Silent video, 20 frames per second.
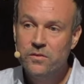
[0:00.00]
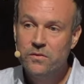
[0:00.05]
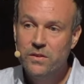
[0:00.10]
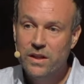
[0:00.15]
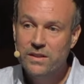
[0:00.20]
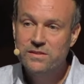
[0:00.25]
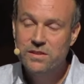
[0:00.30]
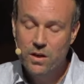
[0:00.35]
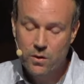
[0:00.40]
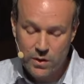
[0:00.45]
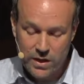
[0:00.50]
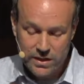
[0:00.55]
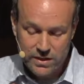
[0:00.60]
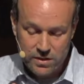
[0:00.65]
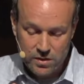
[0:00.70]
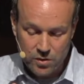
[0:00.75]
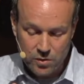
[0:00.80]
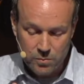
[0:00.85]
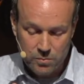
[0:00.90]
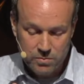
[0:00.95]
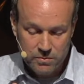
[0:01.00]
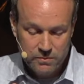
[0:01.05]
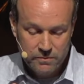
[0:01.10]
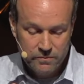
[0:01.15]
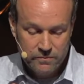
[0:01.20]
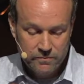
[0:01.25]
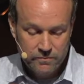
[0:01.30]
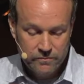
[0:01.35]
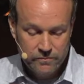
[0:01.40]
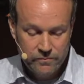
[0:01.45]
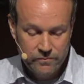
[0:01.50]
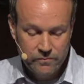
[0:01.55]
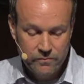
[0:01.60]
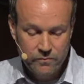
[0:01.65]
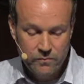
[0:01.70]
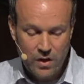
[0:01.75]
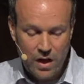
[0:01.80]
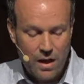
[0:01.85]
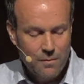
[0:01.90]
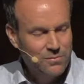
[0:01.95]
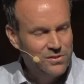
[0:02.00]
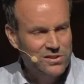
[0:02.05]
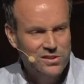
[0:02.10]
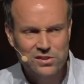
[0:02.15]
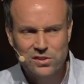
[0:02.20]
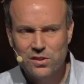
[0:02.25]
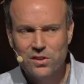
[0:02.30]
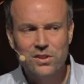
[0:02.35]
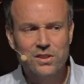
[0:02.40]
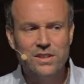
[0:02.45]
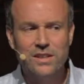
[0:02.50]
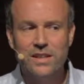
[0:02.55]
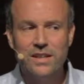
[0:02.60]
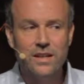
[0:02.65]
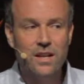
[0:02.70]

I'm certainly